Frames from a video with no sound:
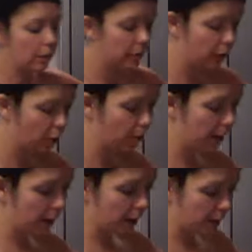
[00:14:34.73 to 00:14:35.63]
to go
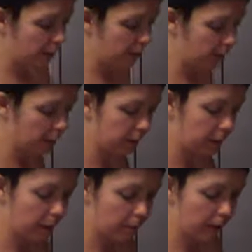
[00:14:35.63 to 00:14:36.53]
back to this
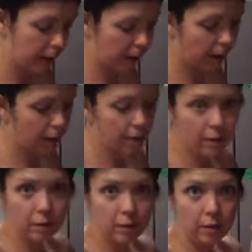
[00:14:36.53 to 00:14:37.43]
jamaica.
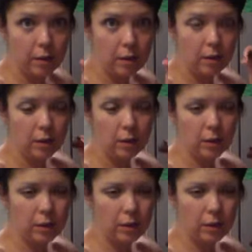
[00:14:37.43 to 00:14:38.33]

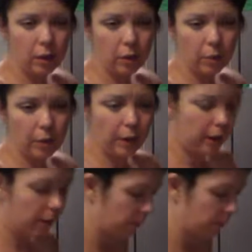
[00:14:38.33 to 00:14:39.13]
So pretty.